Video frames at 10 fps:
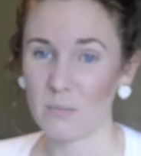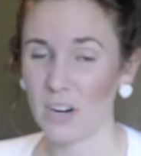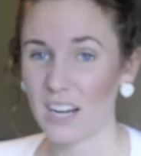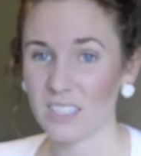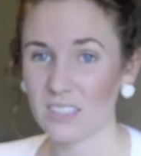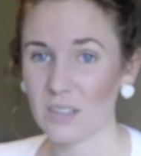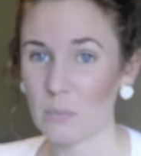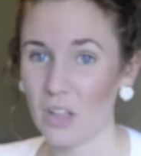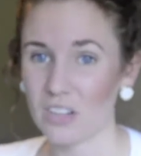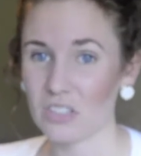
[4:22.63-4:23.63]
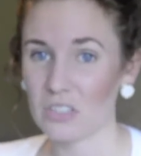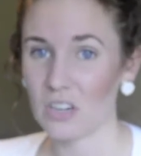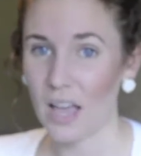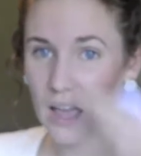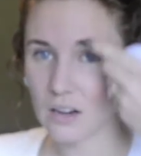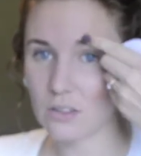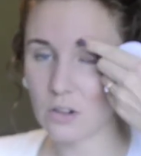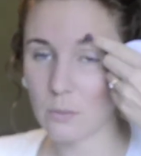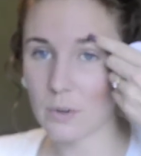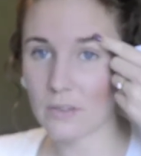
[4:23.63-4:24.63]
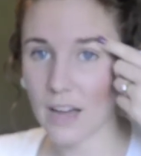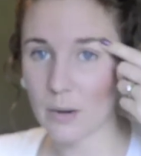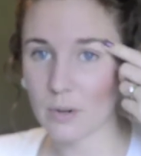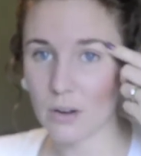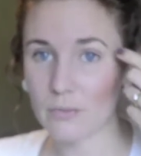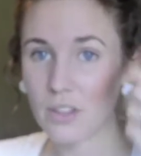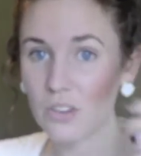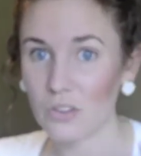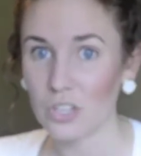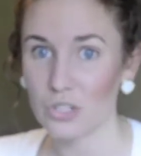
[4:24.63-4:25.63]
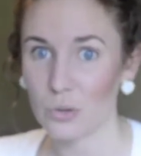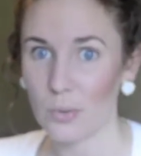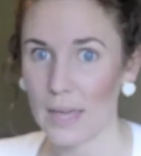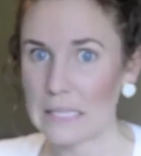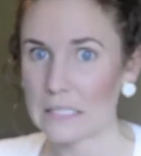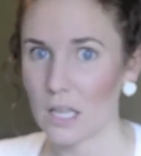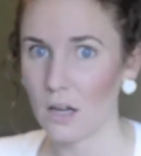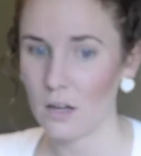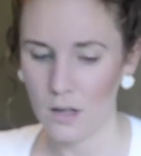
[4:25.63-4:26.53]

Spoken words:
Practically blush and a little bit of eyebrow filler, the two things that